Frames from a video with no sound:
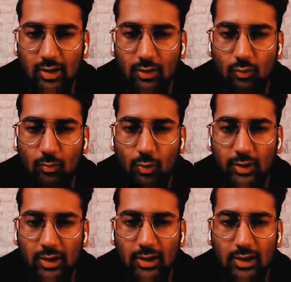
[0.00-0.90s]
the low
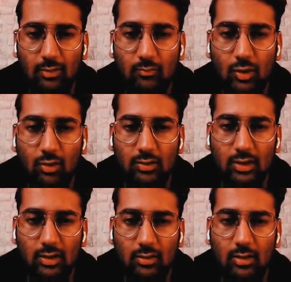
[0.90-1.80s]
pointer here, because
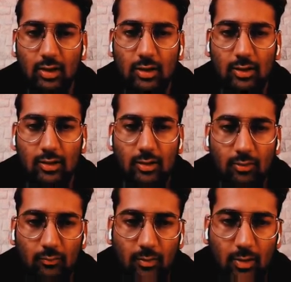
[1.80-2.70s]
the
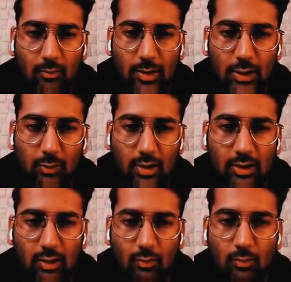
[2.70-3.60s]
value at
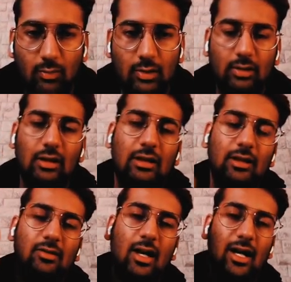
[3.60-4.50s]
the low, that
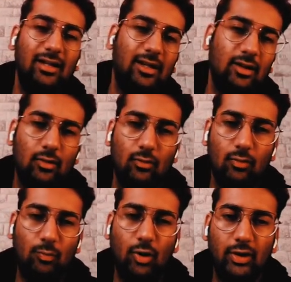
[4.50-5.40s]
is the height at the
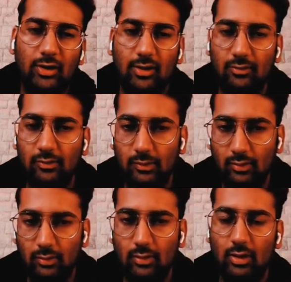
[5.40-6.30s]
low pointer, is
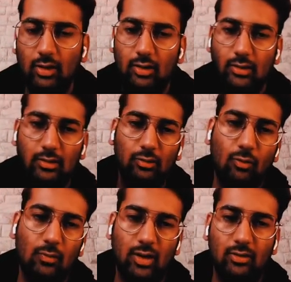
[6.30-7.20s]

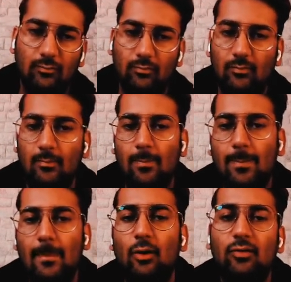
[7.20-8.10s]
lower
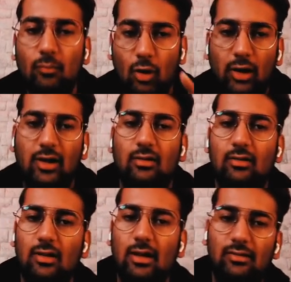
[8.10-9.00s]
or smaller
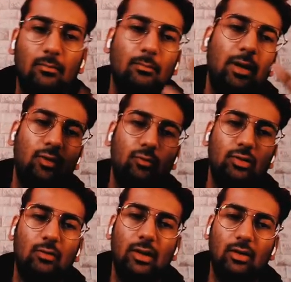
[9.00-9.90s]
as compared to
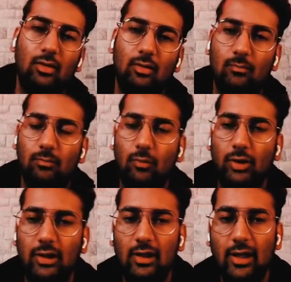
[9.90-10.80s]
the
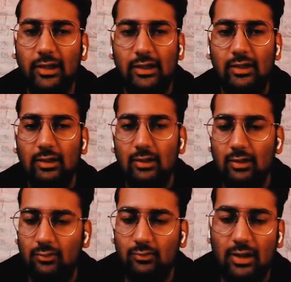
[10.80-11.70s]
pointer high.
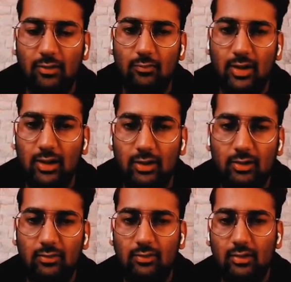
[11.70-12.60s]
So that's why it
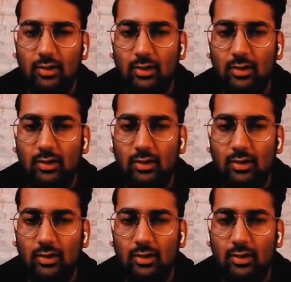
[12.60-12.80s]
is.